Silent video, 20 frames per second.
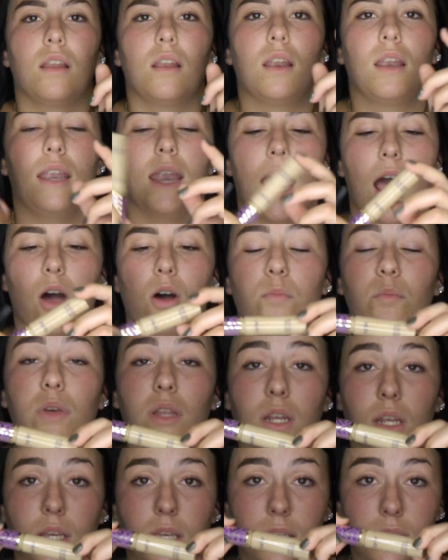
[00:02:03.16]
Now I'm going
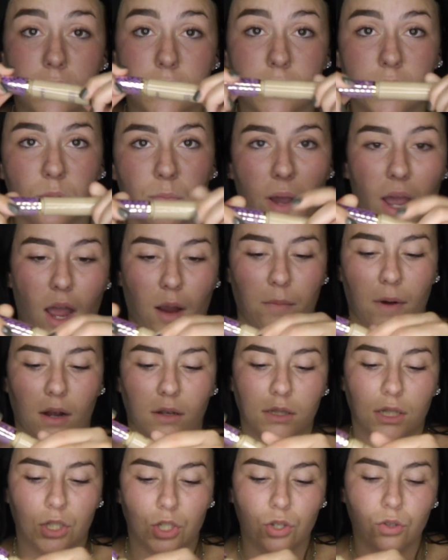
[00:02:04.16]
to conceal my
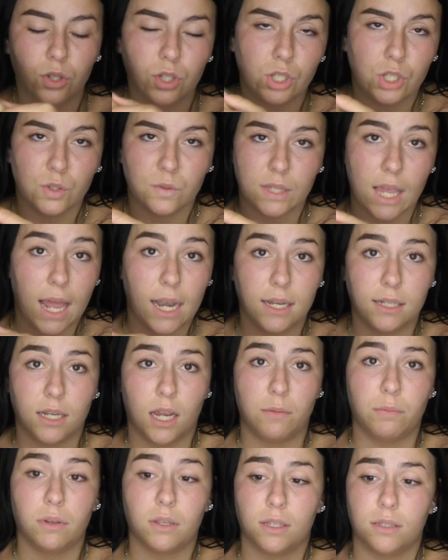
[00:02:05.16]
eyebrows, and you can use any
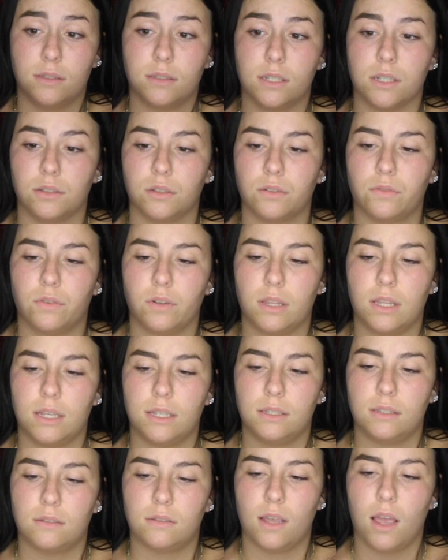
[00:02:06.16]
type of concealer for
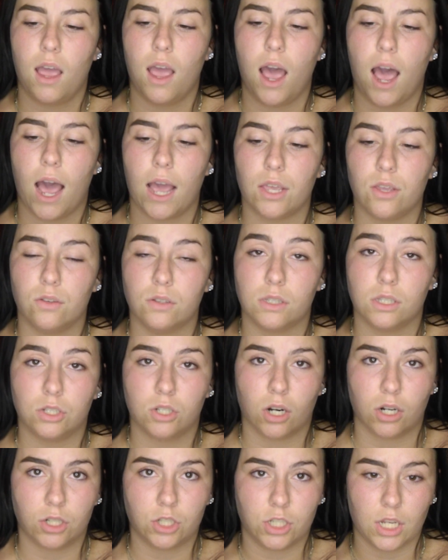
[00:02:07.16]
this. I use the
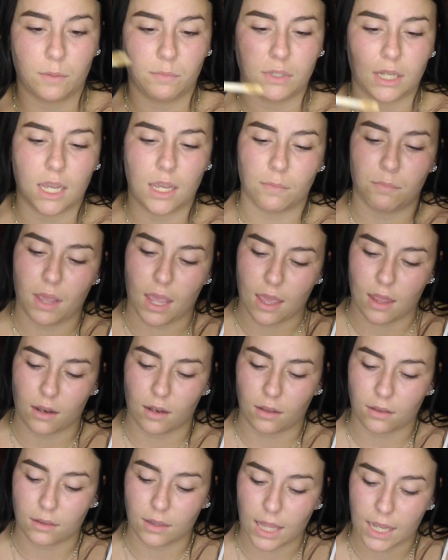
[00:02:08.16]
Tarte Shape Tape
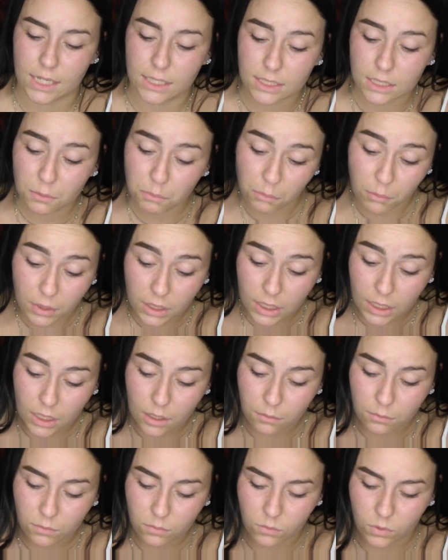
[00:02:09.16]
in light
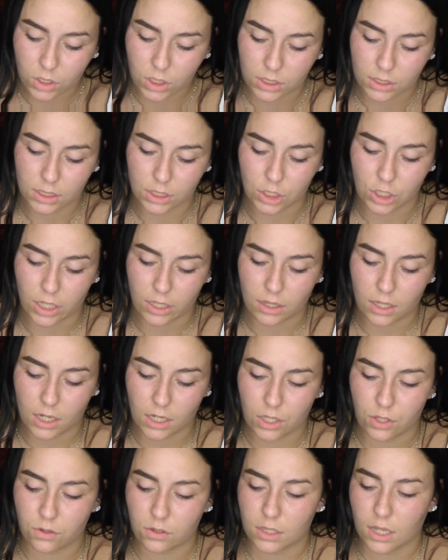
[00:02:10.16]
medium, which is the shade that I
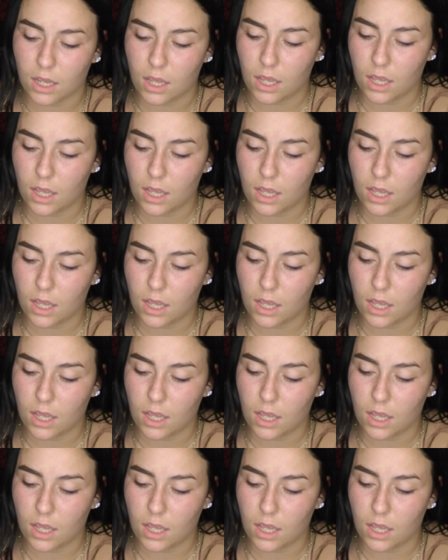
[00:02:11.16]
use,